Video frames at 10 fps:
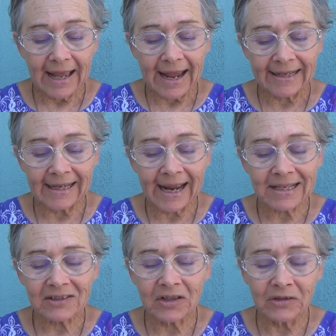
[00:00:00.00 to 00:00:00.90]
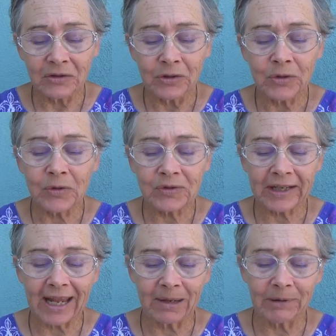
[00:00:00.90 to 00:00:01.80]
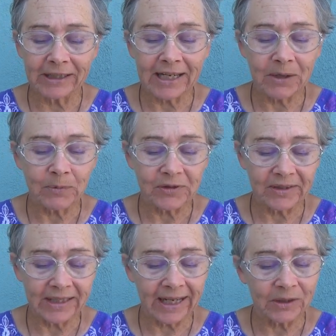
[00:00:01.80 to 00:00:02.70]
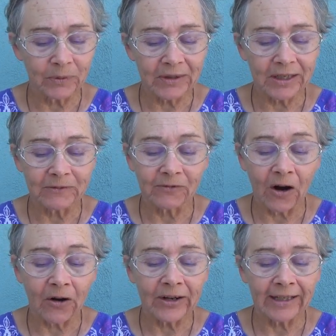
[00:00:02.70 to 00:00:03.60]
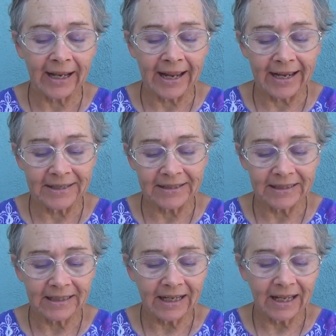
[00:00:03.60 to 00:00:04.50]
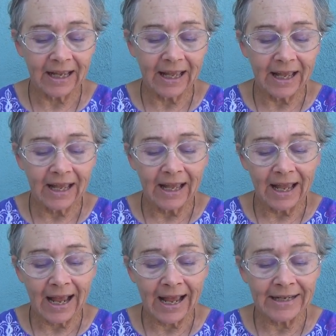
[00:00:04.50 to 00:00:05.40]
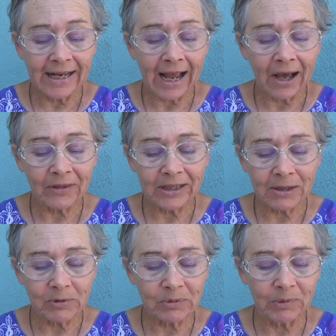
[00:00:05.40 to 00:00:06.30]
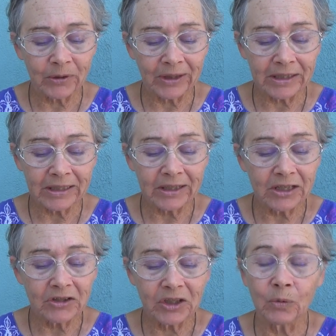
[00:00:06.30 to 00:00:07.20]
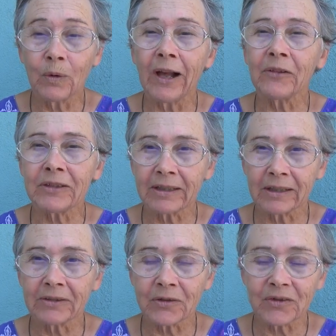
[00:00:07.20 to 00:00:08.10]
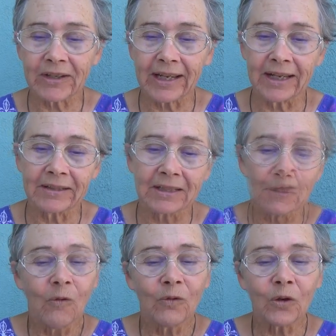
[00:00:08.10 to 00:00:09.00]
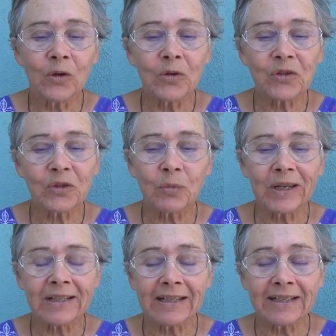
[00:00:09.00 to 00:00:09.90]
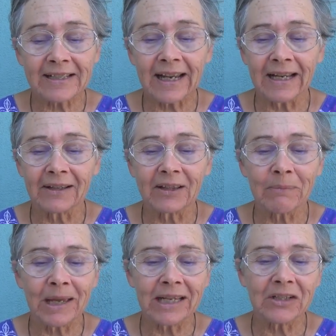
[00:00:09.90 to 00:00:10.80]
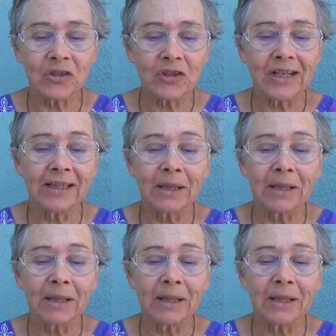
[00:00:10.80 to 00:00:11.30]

At last news came that he was dead within a foreign land, and how that he was buried she well did understand, for whose sweet sake the maiden she